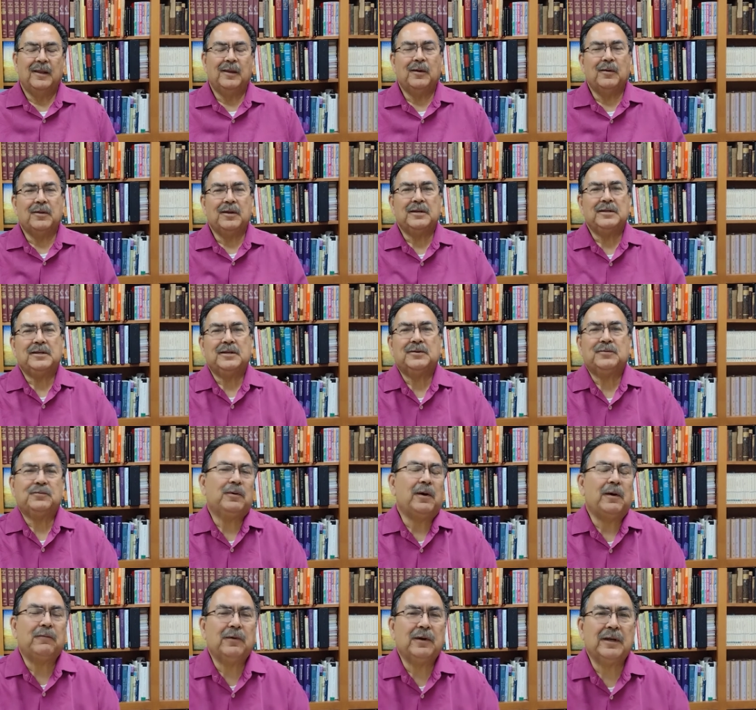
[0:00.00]
Hello, this
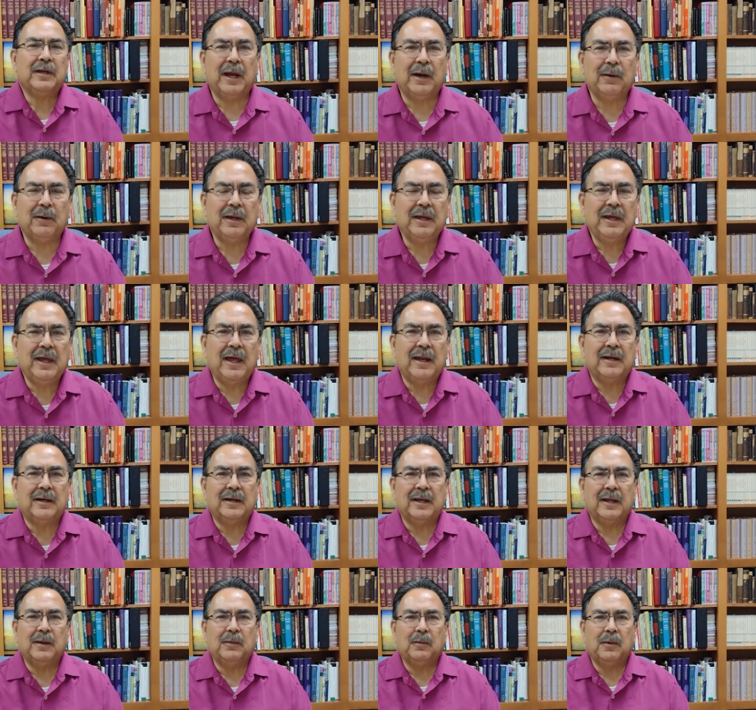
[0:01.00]
is Reverend Gary
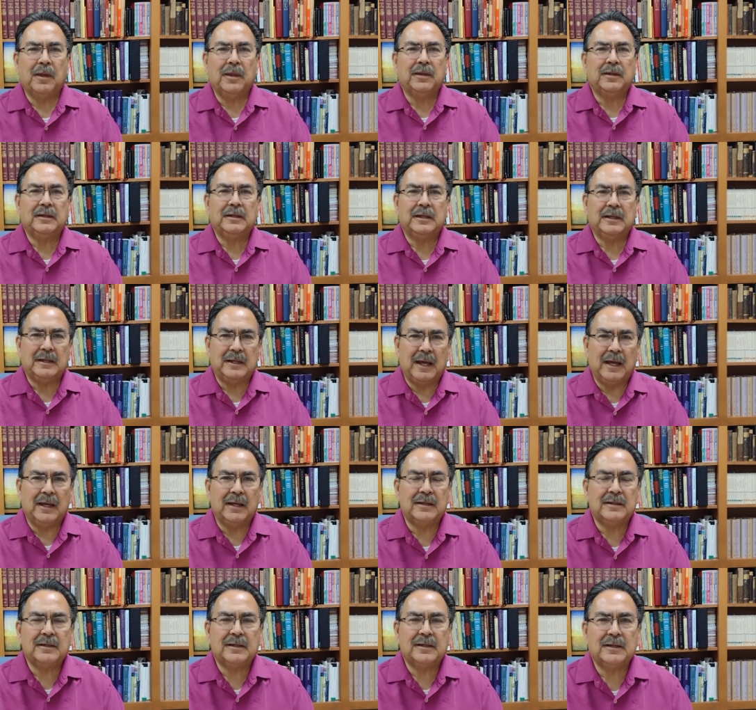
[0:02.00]
Kennedy with
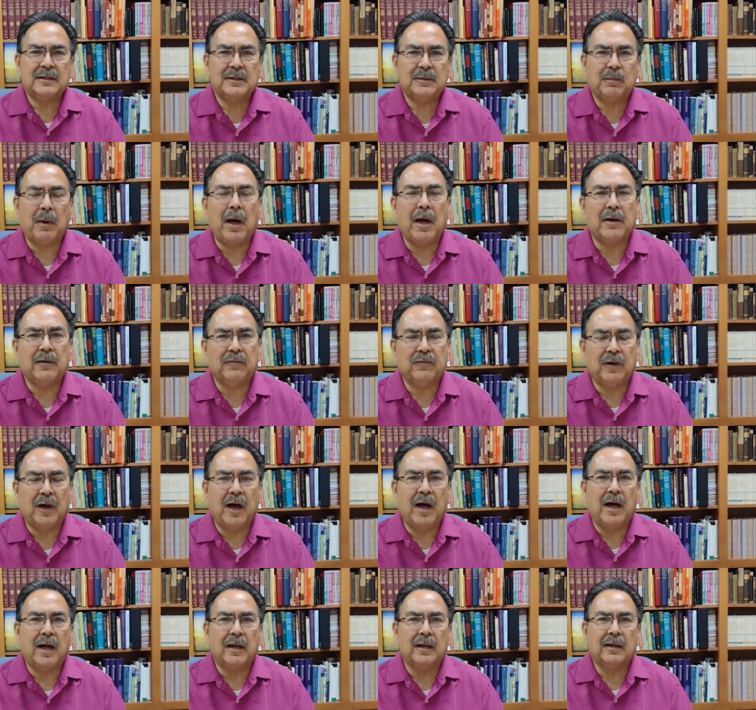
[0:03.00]
today's Spot of
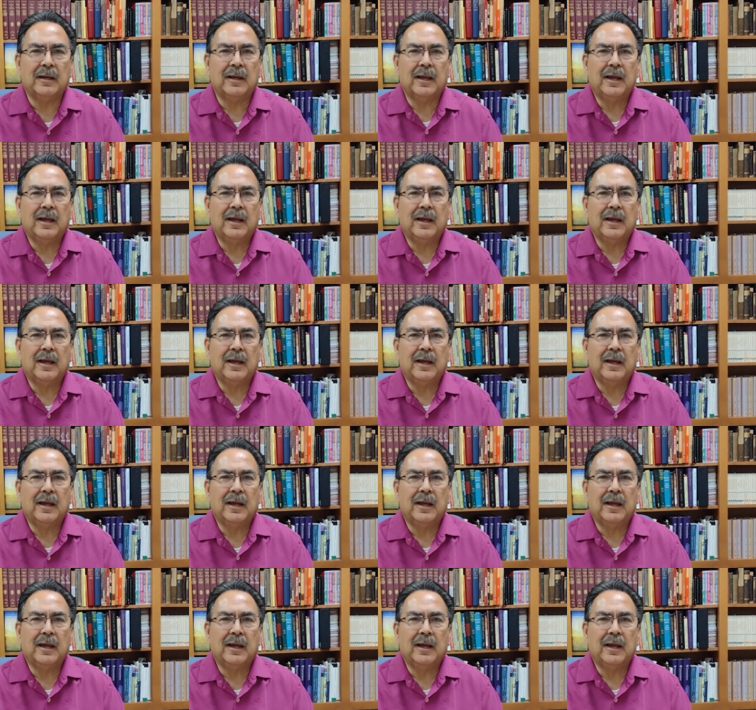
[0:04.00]
God.